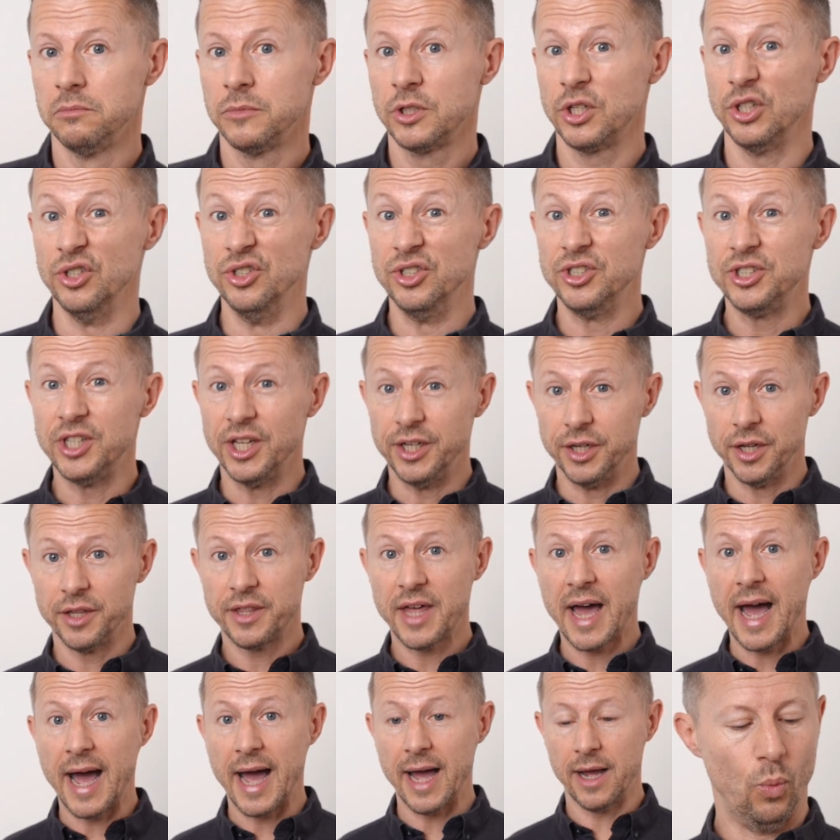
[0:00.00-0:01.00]
Consider
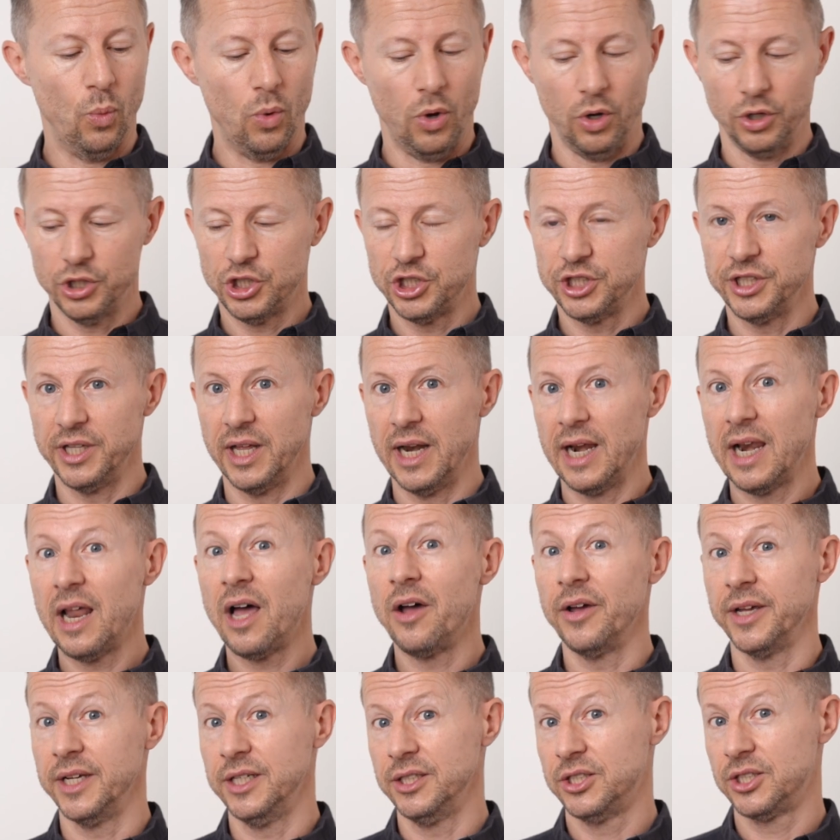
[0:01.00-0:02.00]
that. Watch the
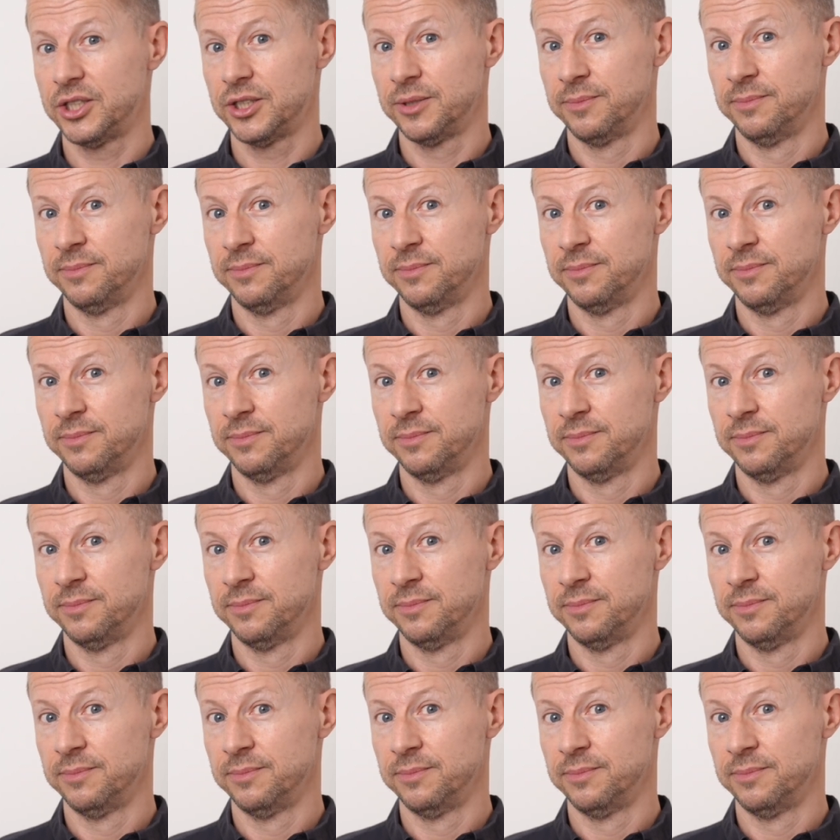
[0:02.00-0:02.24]
lights.